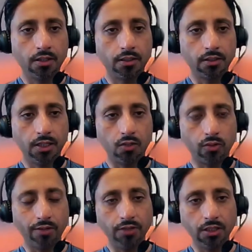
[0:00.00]
Now
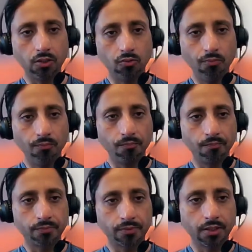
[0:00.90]
revenue
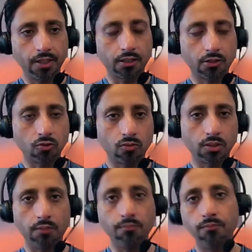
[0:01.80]
has to come